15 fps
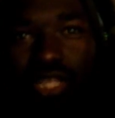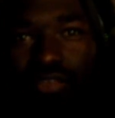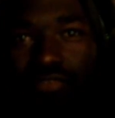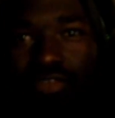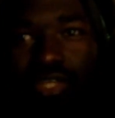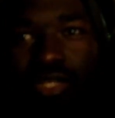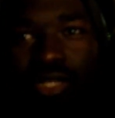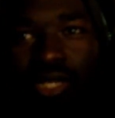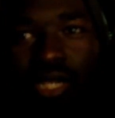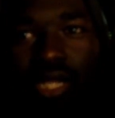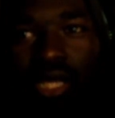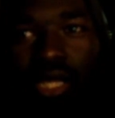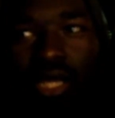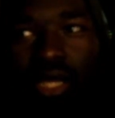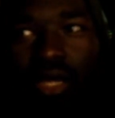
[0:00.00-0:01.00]
living
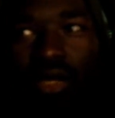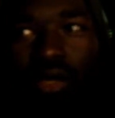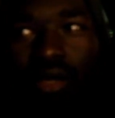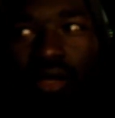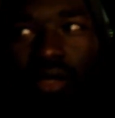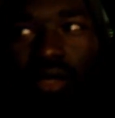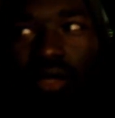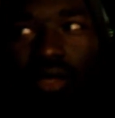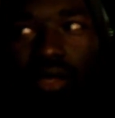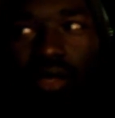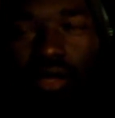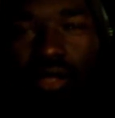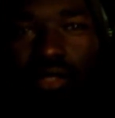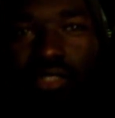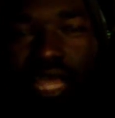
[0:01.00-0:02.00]

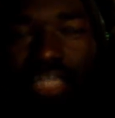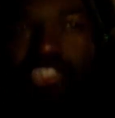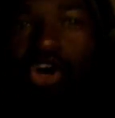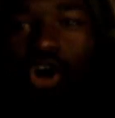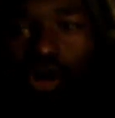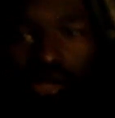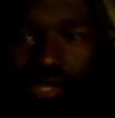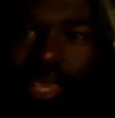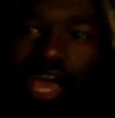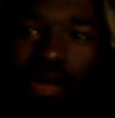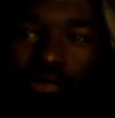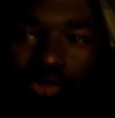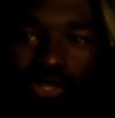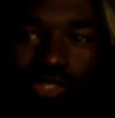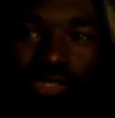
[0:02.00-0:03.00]
that's on
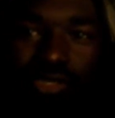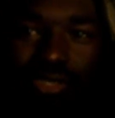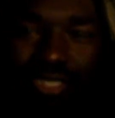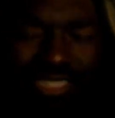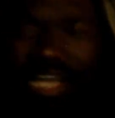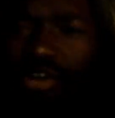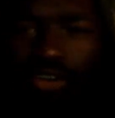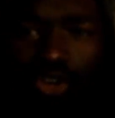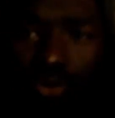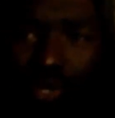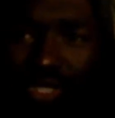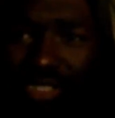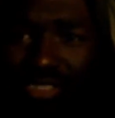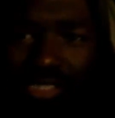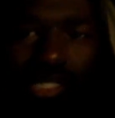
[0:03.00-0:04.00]
camera because I don't know what
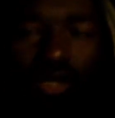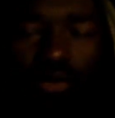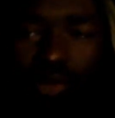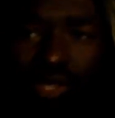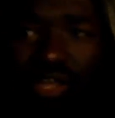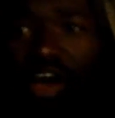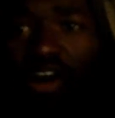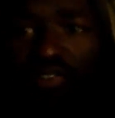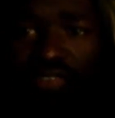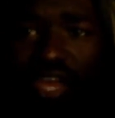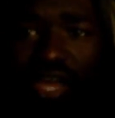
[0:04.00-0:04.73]
he's dealing with off